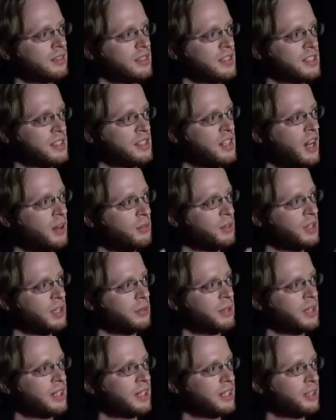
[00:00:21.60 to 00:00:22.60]
this is not really
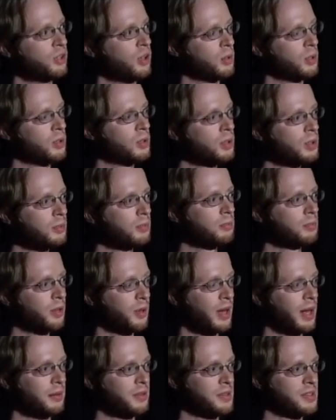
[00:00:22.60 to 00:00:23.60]
what a normal
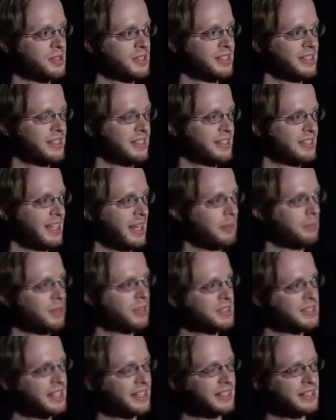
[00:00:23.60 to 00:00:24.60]
programmer's setup
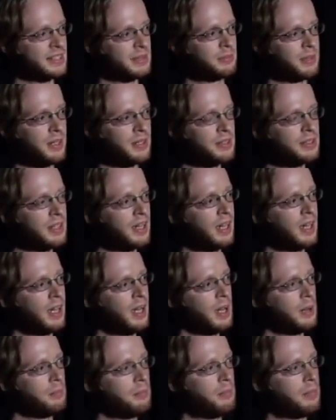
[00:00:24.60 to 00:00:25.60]
looks like, I suppose.
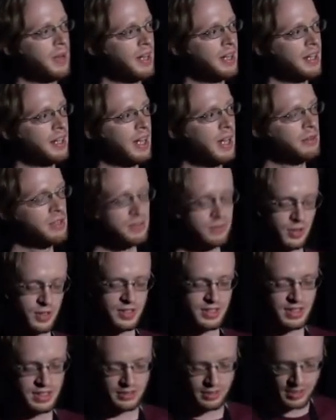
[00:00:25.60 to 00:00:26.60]
But I was
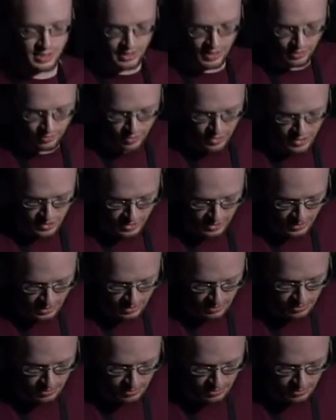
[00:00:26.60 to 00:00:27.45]
forced into it, unfortunately.